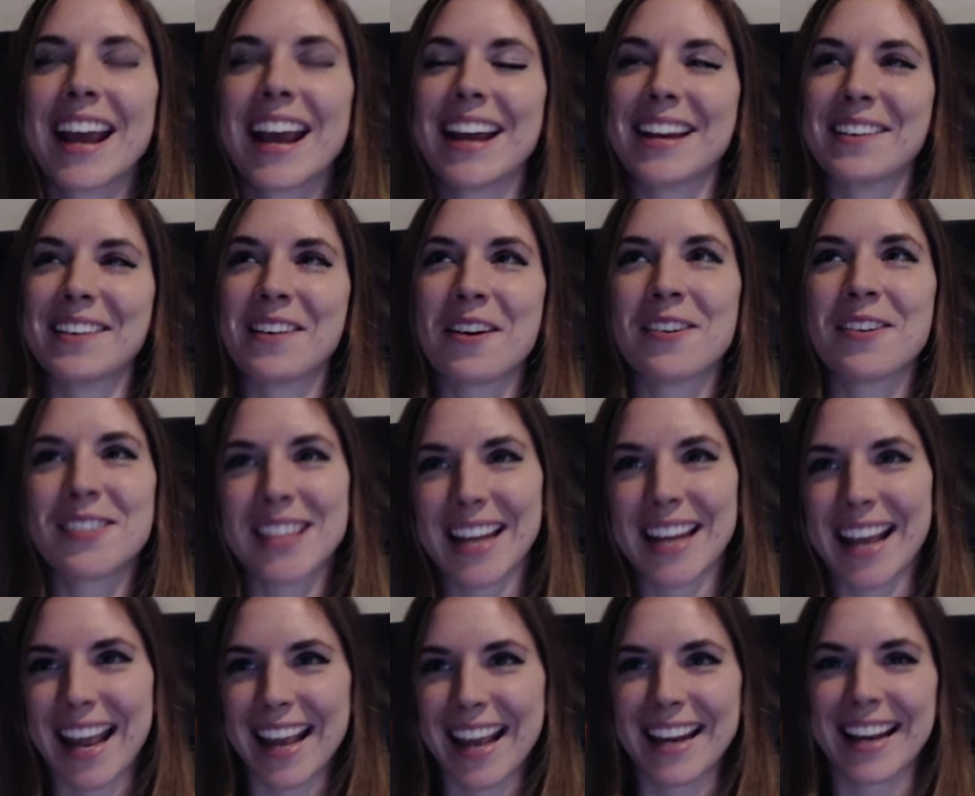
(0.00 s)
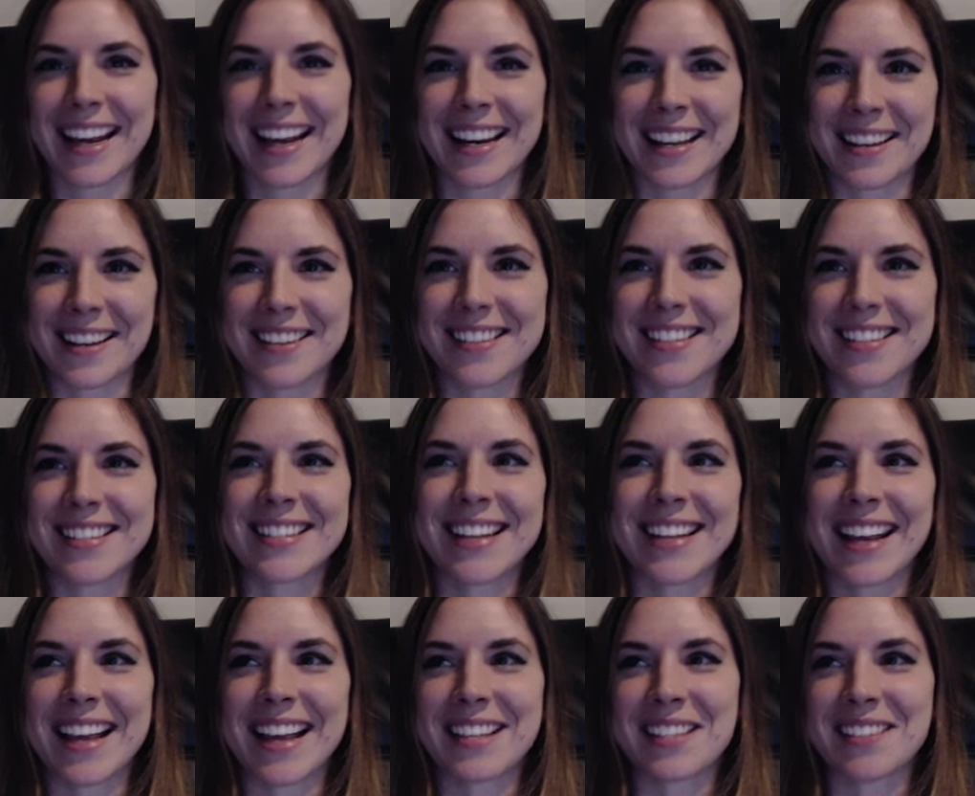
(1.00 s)
and he knows that I hate it, and he uses
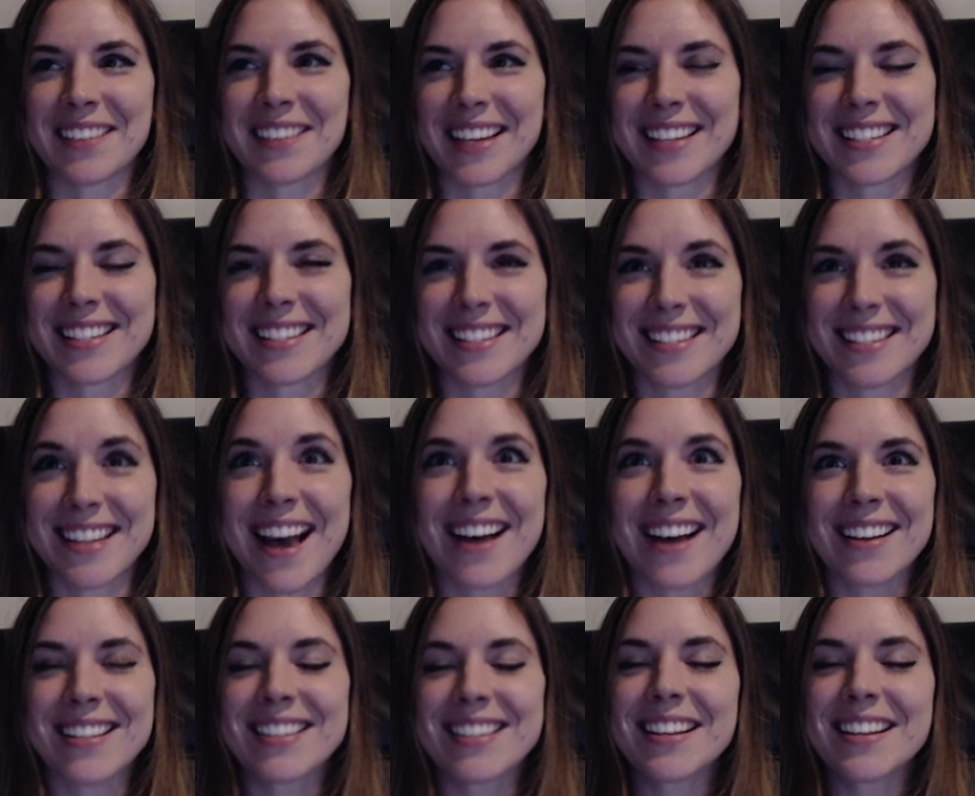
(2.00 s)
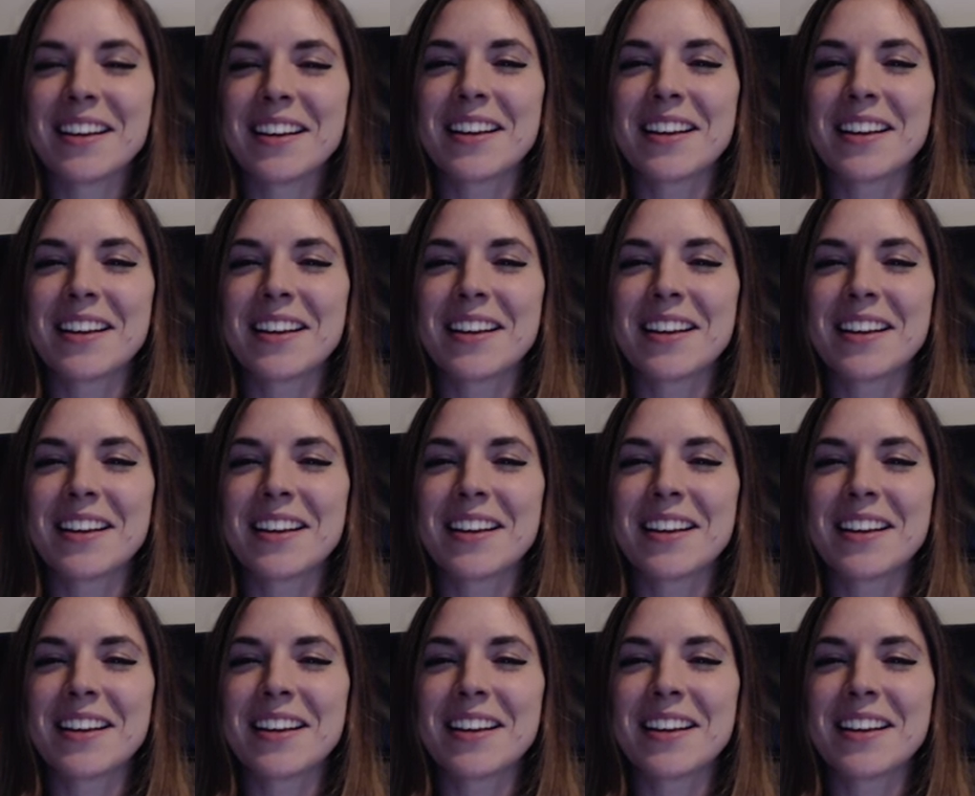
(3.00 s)
it against me. It sucks.